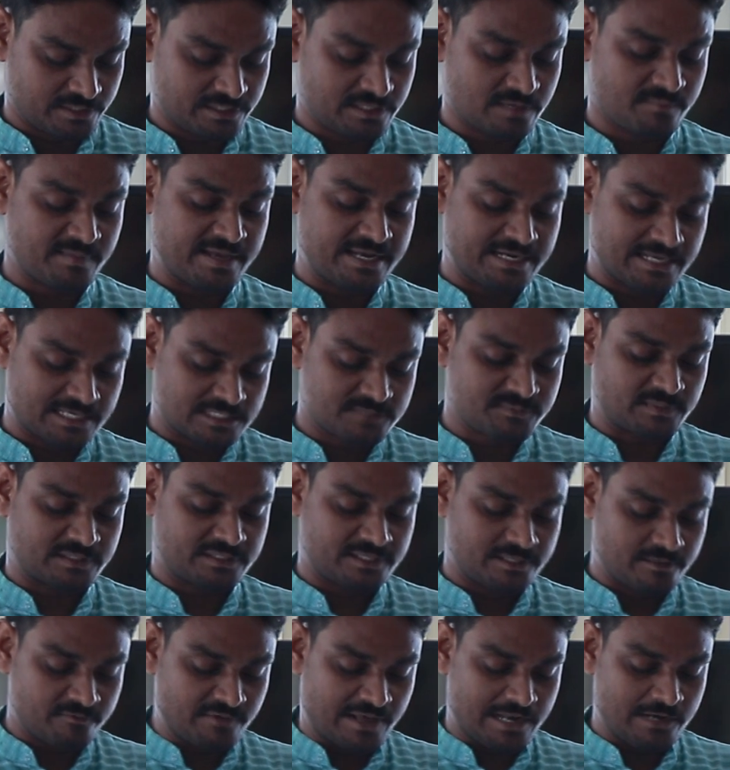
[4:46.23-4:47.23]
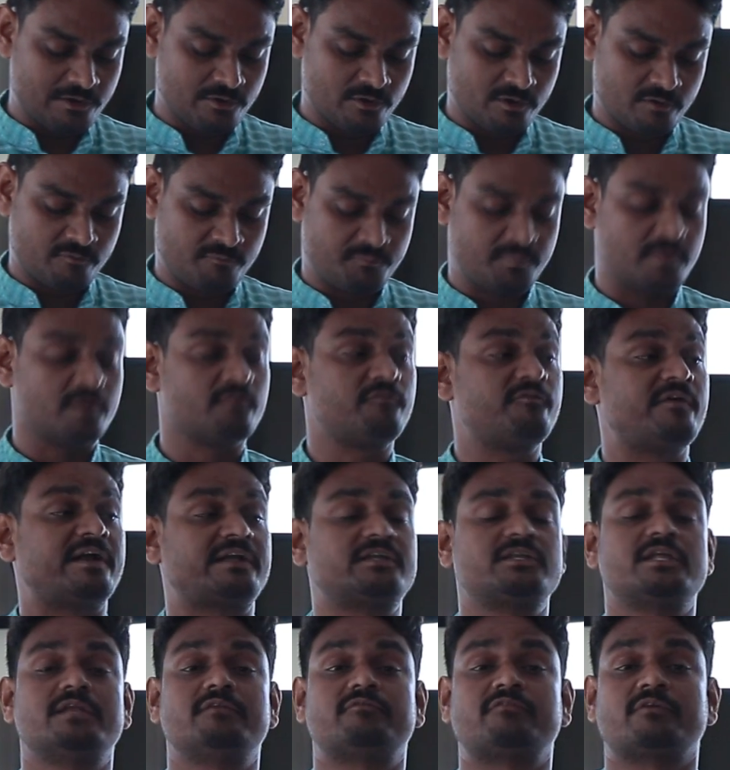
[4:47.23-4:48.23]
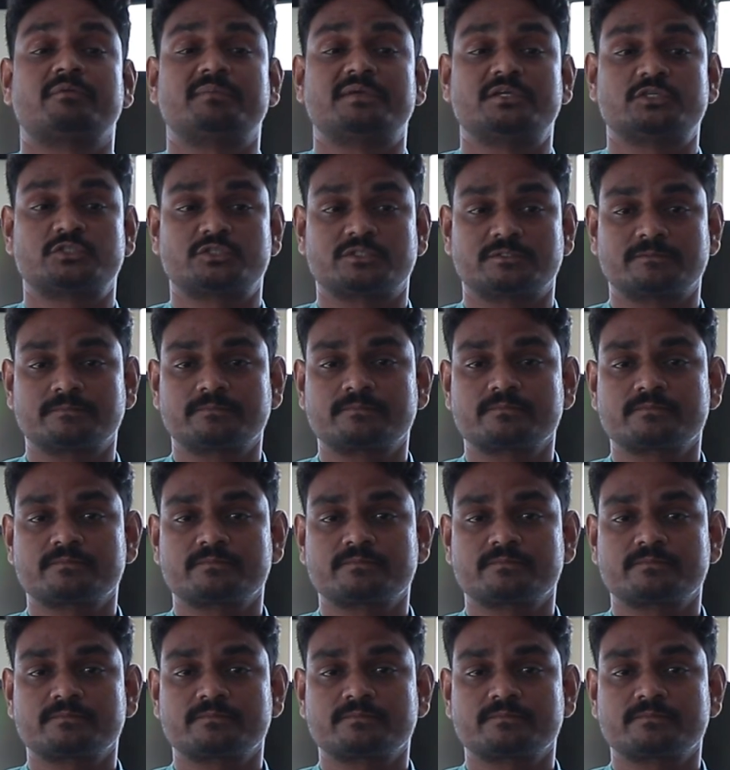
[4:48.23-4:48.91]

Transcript: Determine expected value of perfect information.